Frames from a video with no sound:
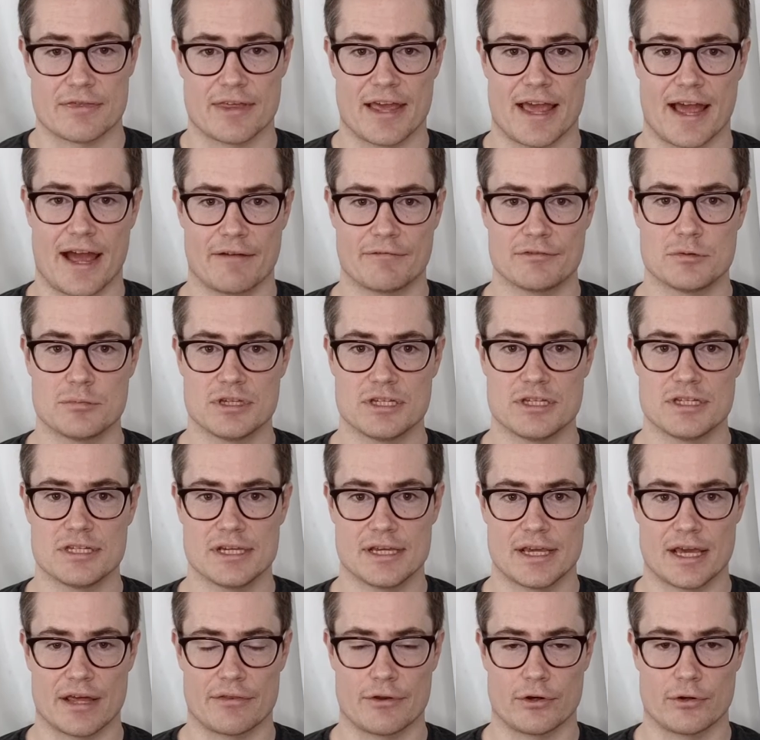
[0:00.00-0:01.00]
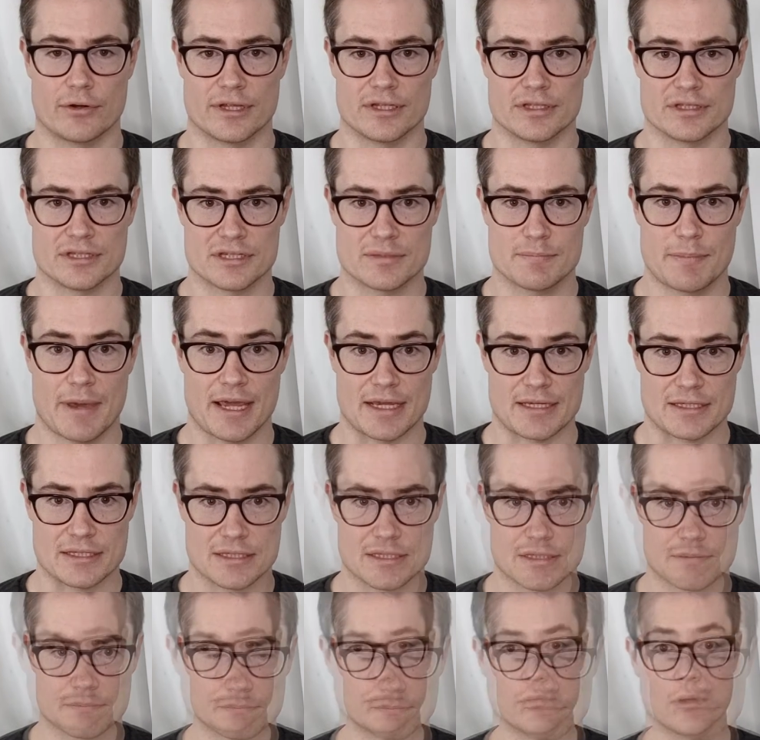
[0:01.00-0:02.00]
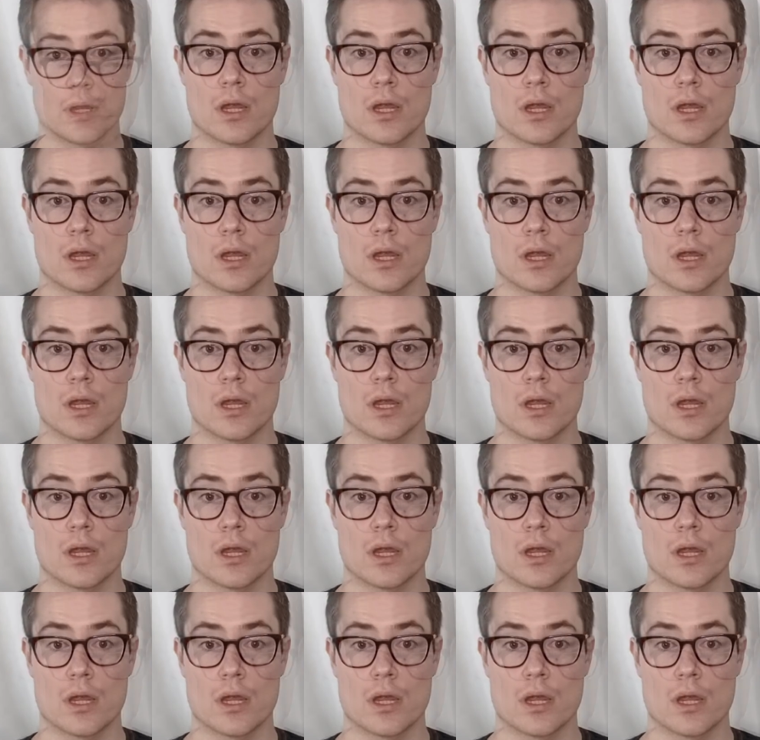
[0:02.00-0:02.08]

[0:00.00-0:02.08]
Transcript: they have to be together in space.